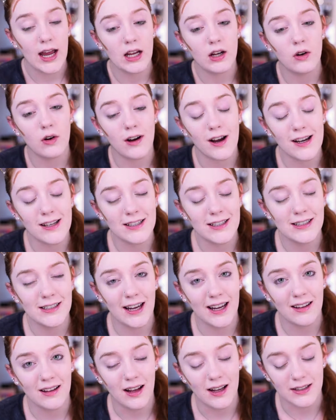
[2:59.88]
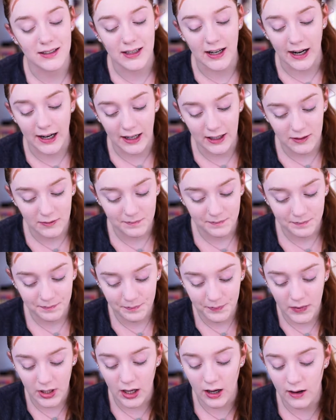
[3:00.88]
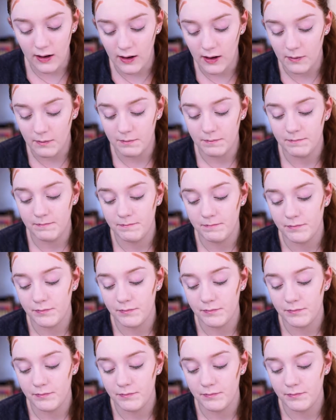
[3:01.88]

a crazy date last night. Um,